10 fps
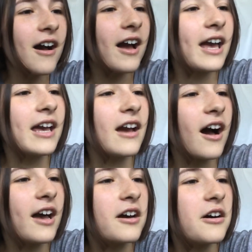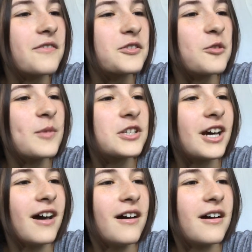Okay, I cut off so much
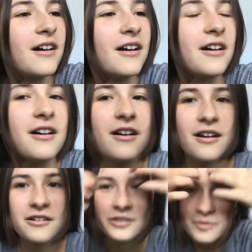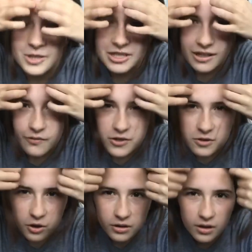hair. So much length is
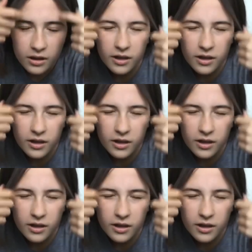gone.